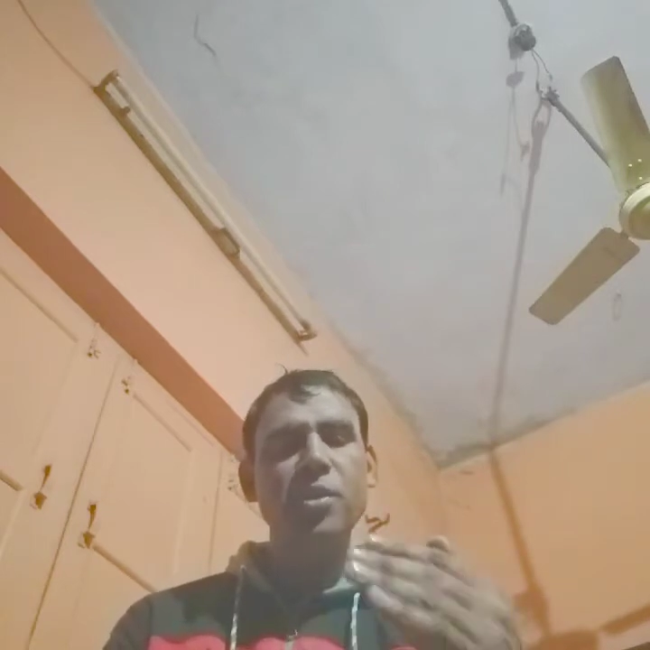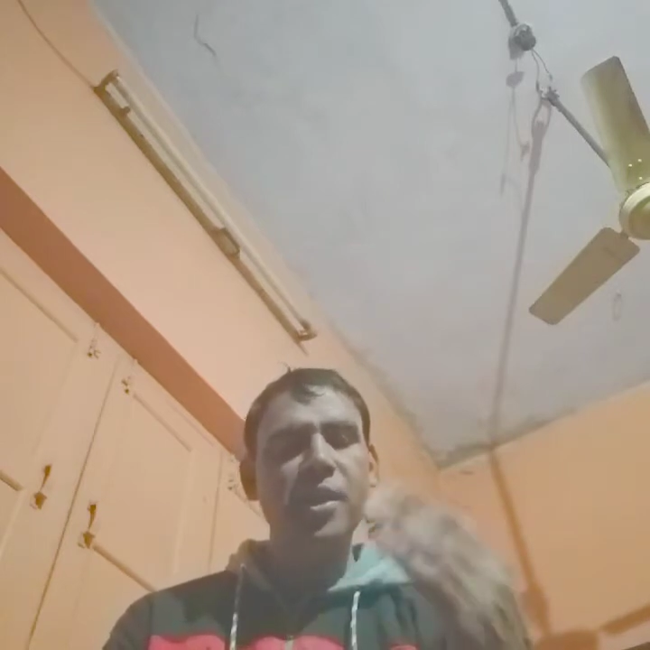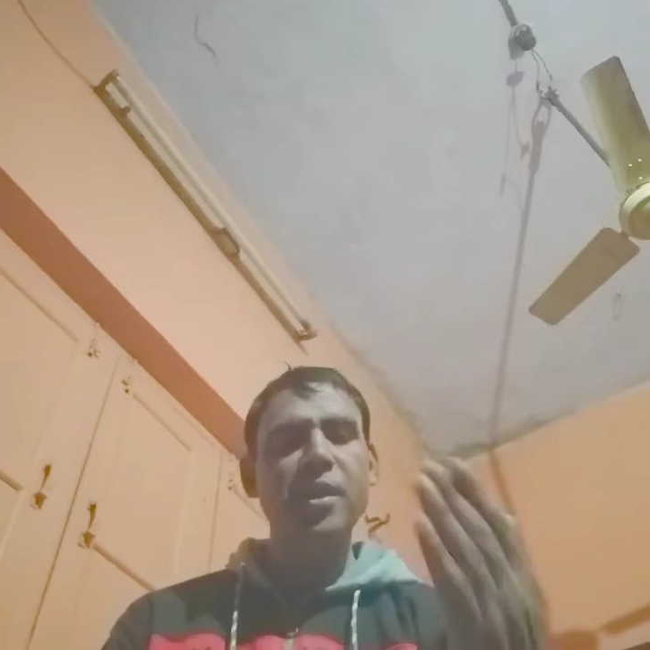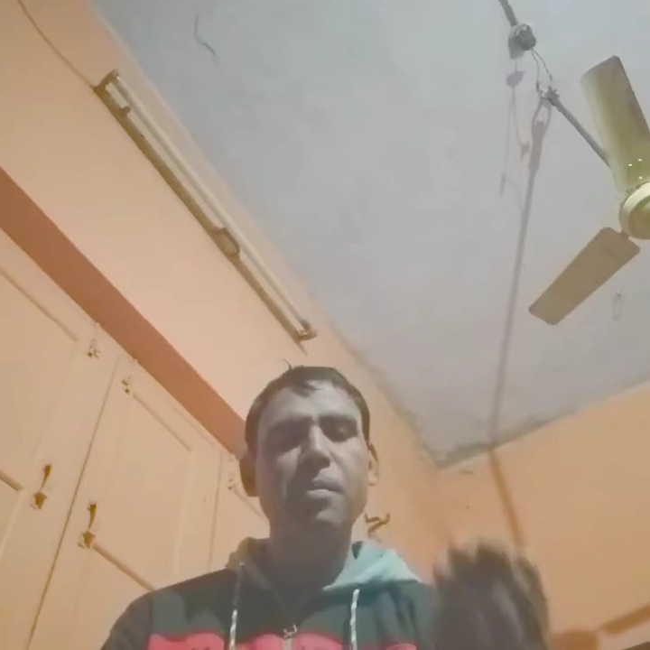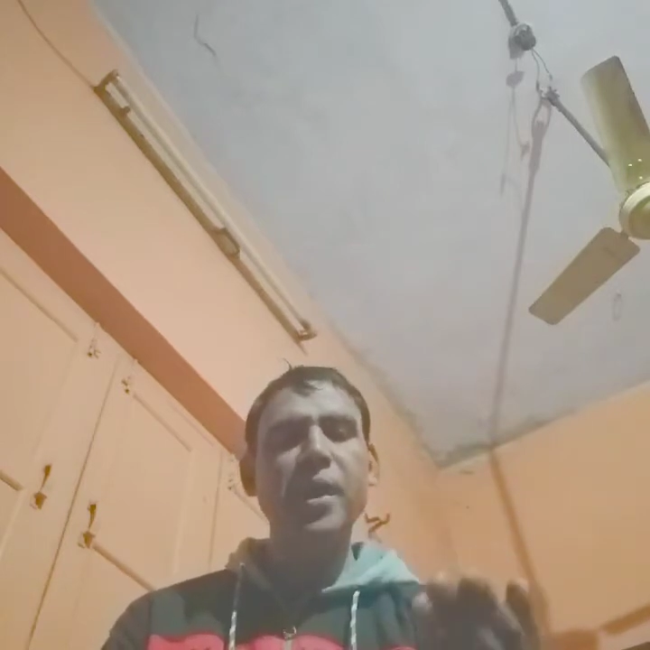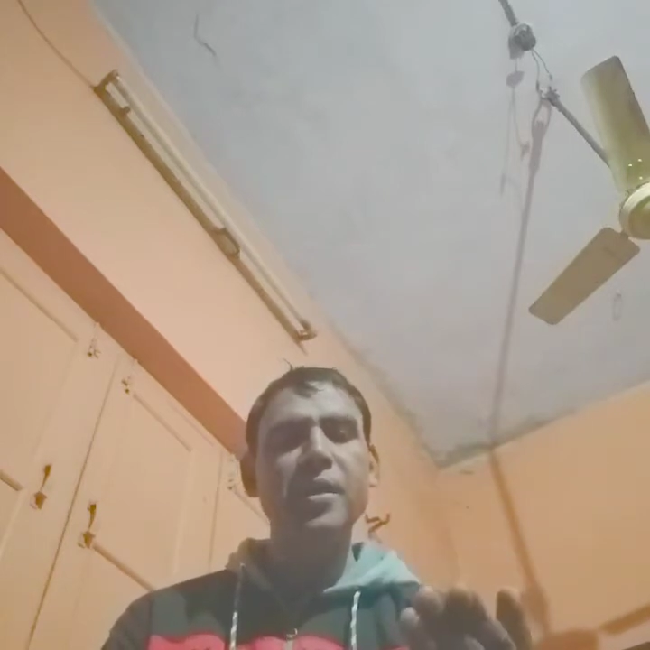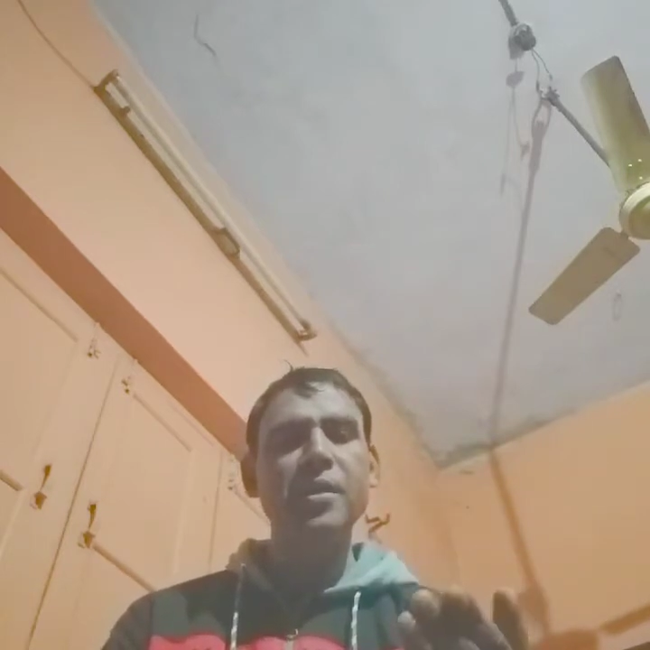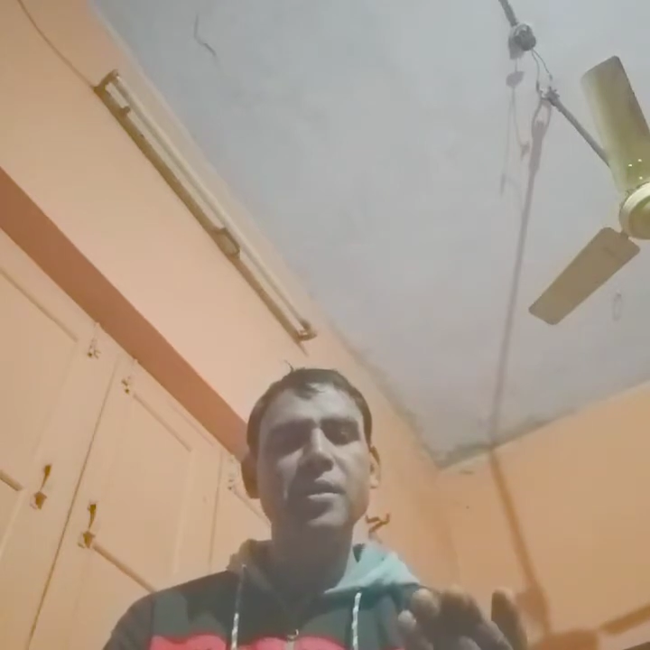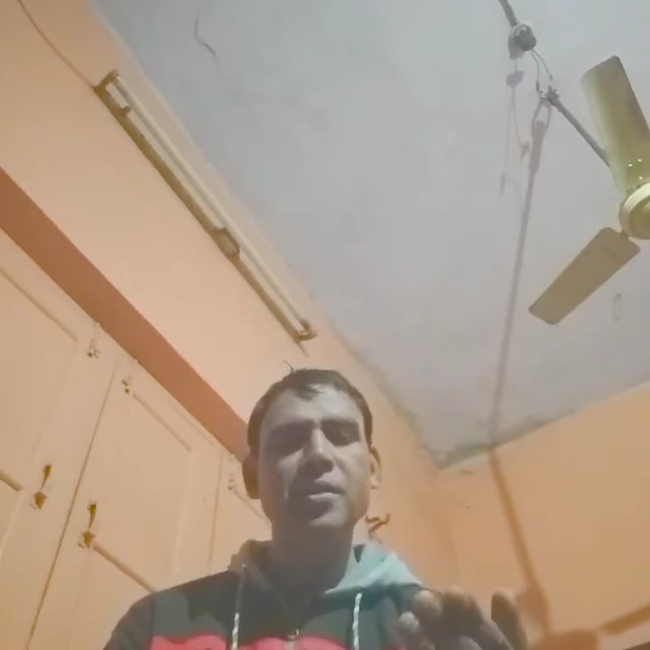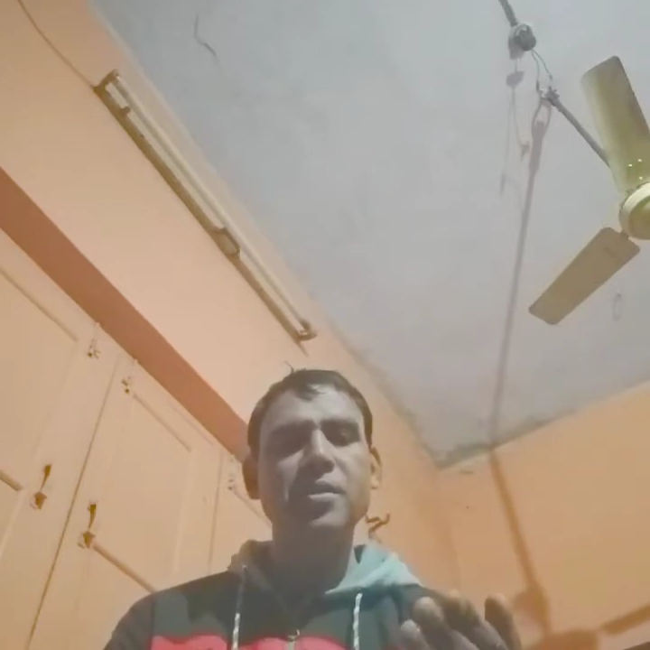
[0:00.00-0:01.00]

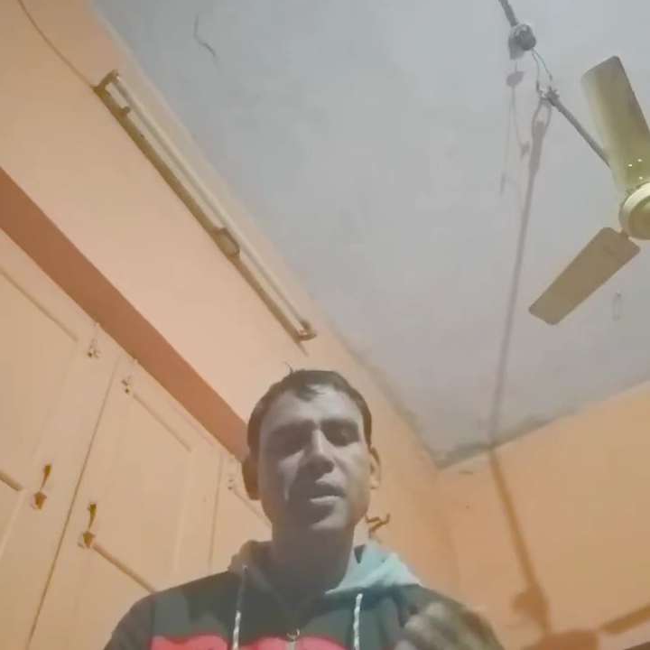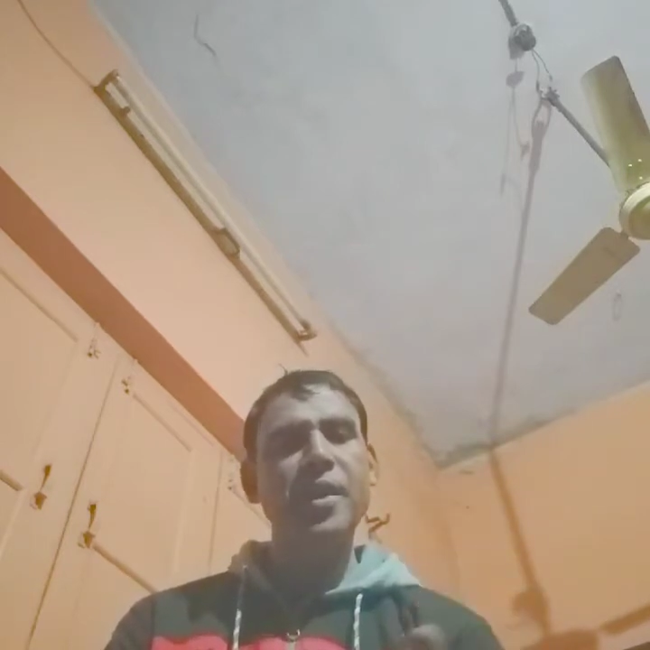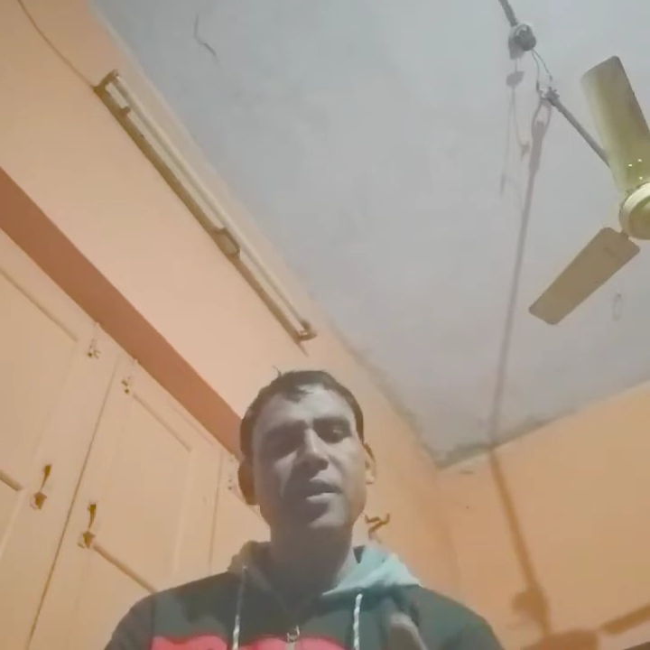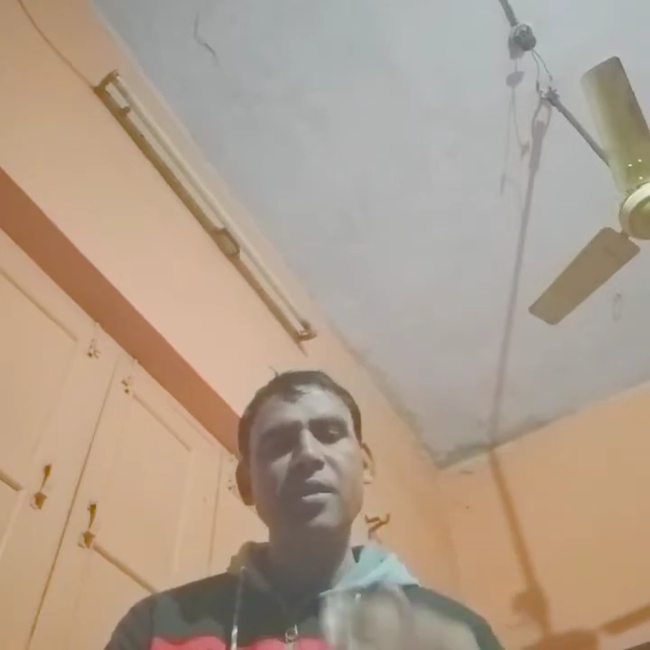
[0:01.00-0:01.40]
determiners and